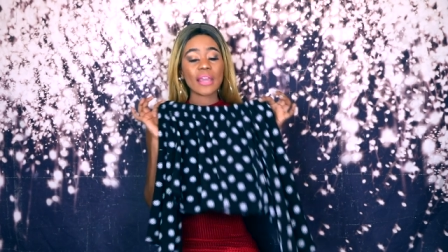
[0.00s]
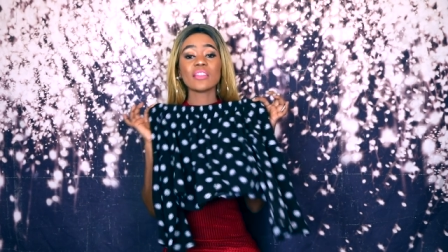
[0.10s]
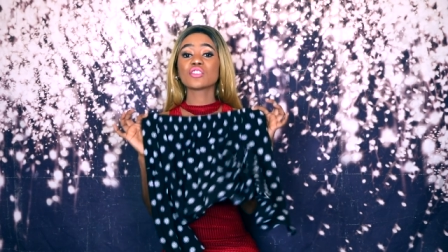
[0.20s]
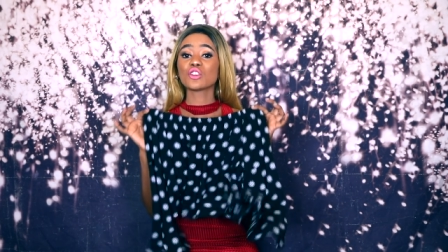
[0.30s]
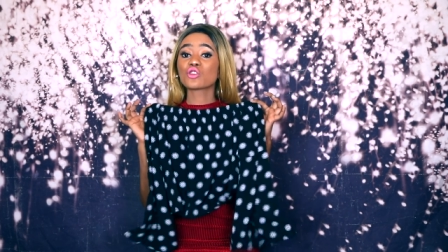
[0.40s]

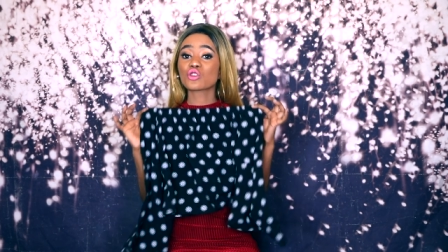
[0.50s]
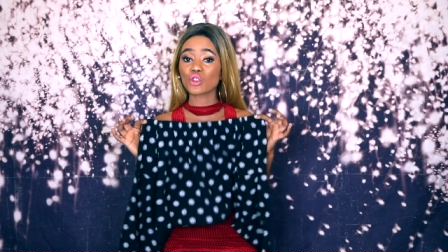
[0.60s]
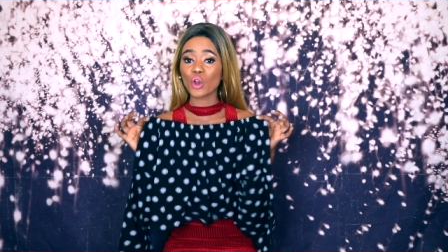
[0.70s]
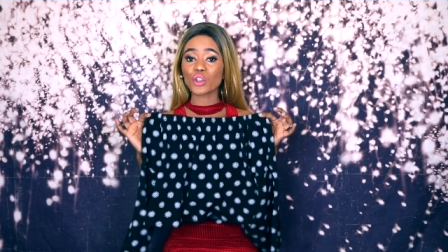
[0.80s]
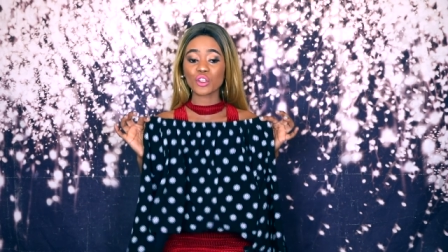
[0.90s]
This is
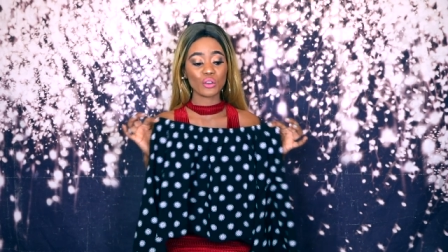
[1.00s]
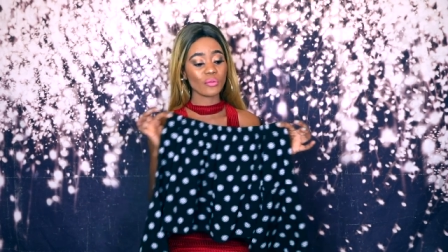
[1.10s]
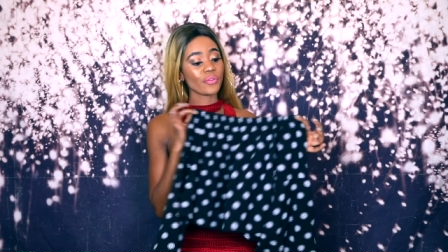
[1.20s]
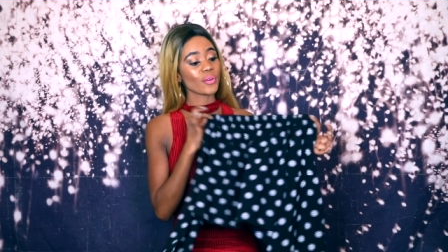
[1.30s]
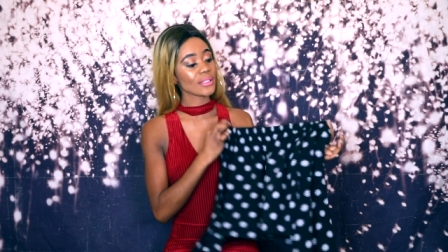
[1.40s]
so cute
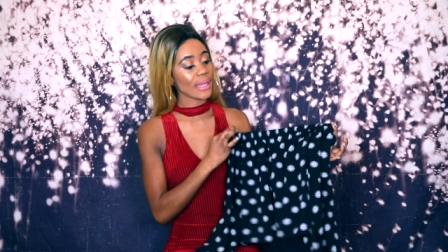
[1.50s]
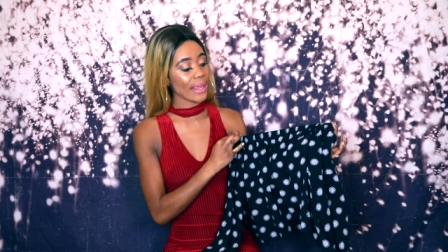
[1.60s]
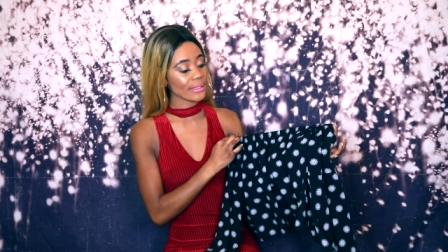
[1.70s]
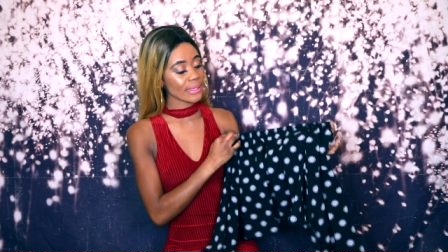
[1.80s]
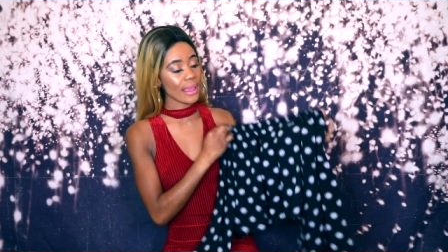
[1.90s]
for
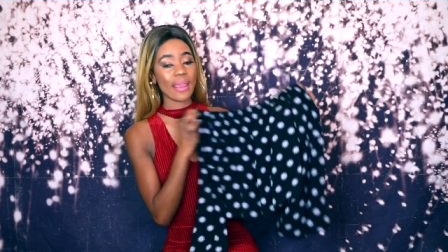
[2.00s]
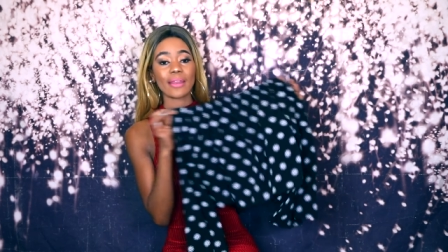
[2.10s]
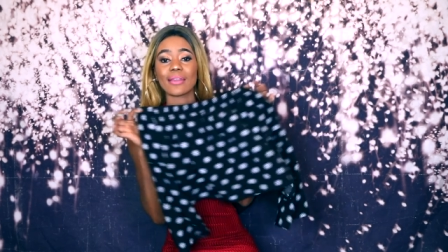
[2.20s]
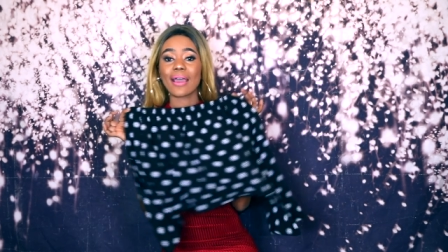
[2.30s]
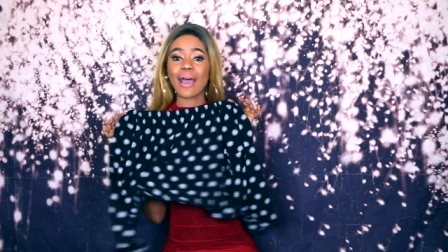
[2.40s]
dates and